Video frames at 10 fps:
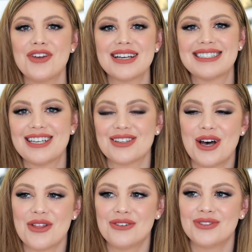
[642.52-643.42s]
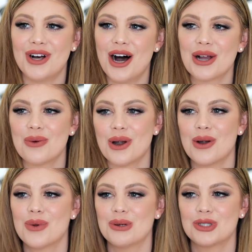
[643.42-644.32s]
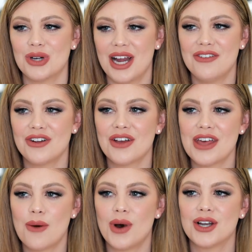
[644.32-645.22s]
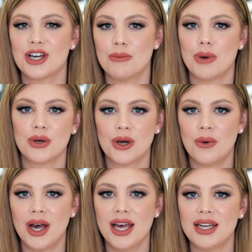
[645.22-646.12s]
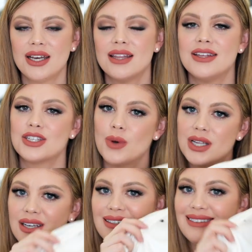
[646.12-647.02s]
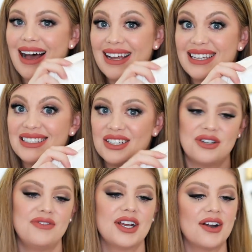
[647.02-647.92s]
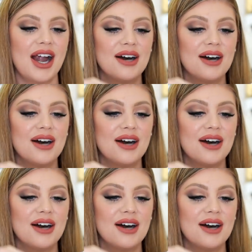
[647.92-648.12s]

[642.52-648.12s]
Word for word: know if you guys saw the vlog where we were trying to figure out that one kimono one. This one's a lot easier to figure